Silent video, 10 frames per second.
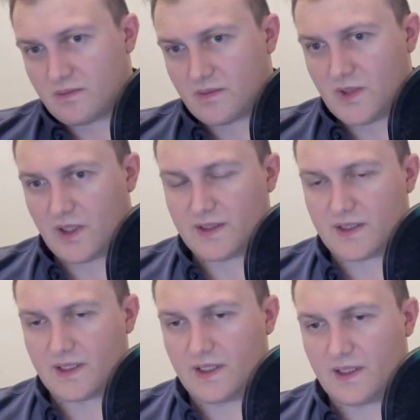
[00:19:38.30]
you can
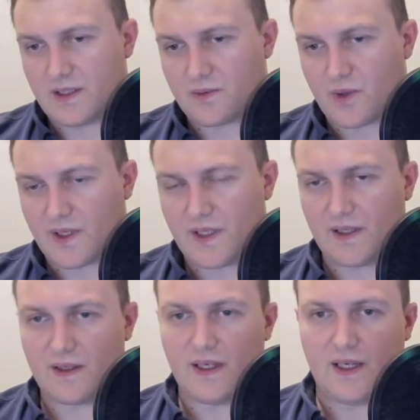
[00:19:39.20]
see that it's
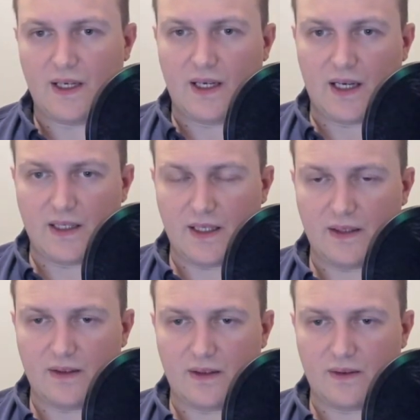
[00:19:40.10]
working. And
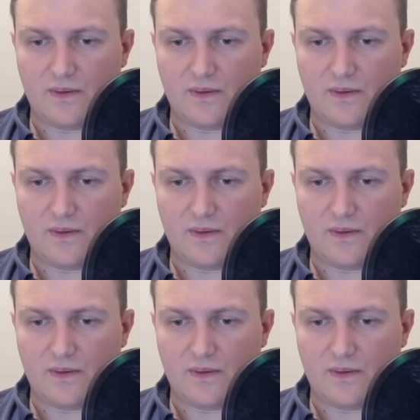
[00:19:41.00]
then